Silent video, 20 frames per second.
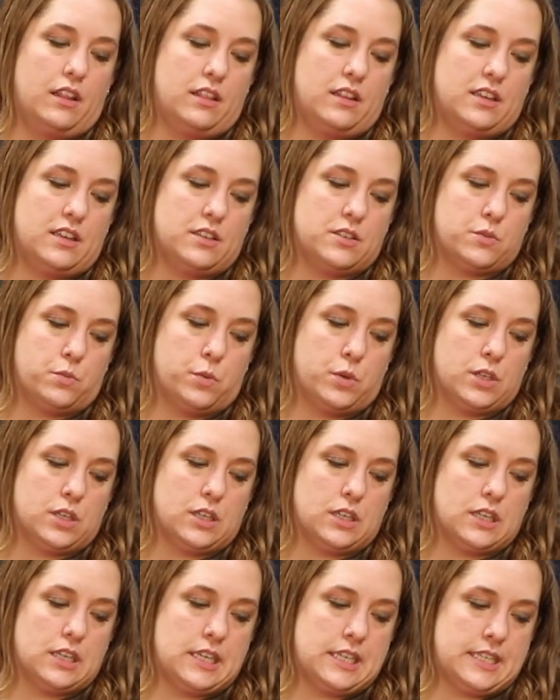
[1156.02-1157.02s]
These
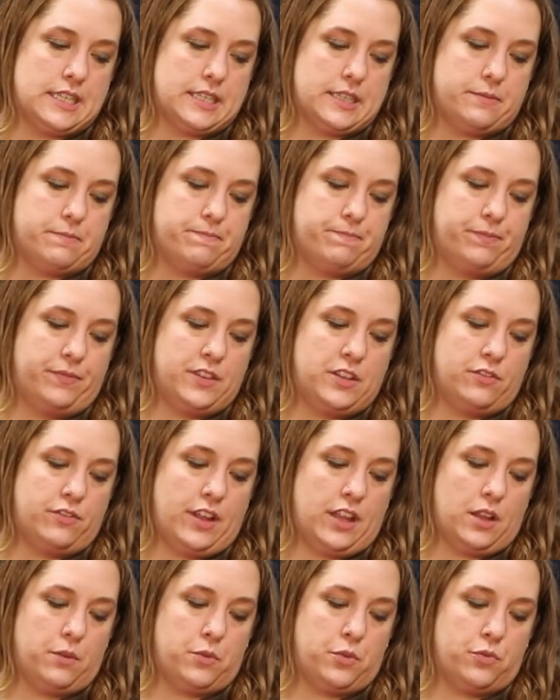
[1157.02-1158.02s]
were um,
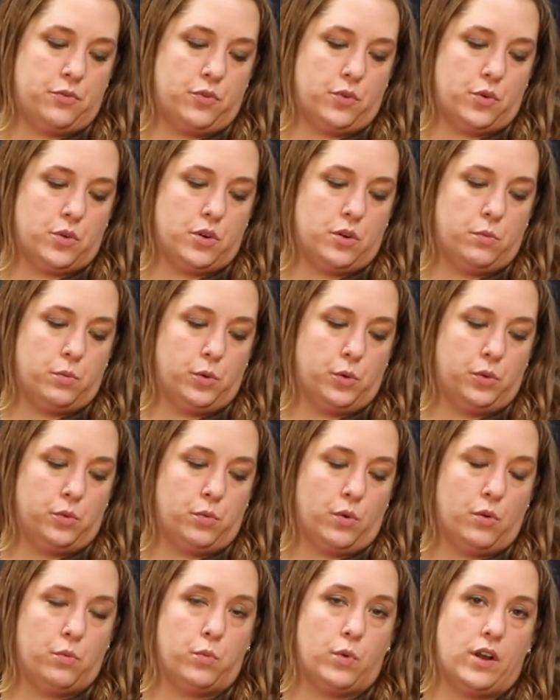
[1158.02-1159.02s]
developed for World
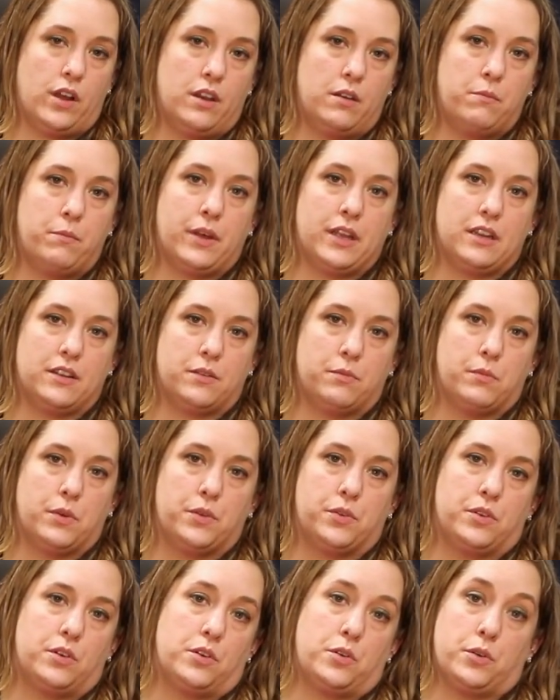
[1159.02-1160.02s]
War I, but is
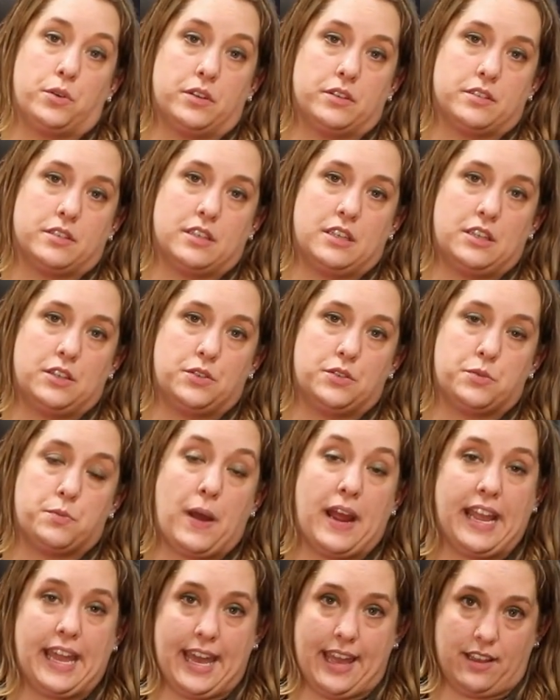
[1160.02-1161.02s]
most notoriously used
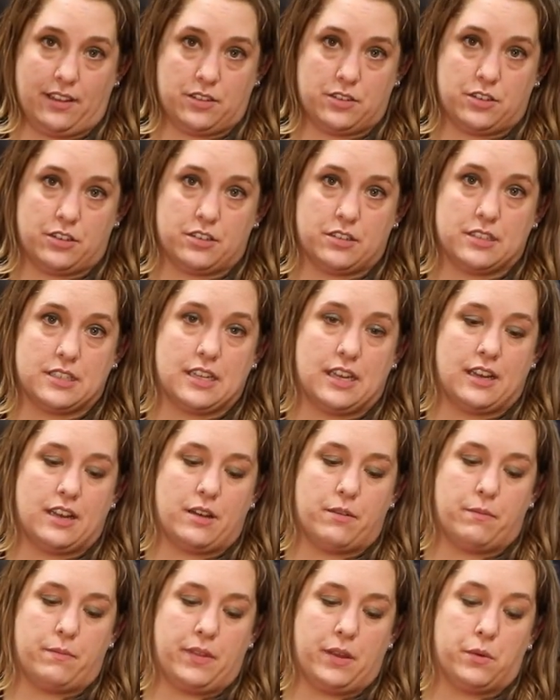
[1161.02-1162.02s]
by gangsters.
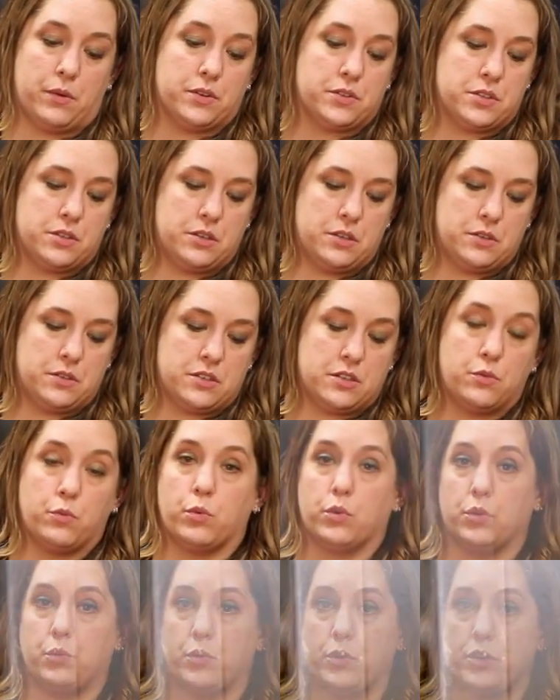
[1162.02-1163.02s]
Um, they were also used in World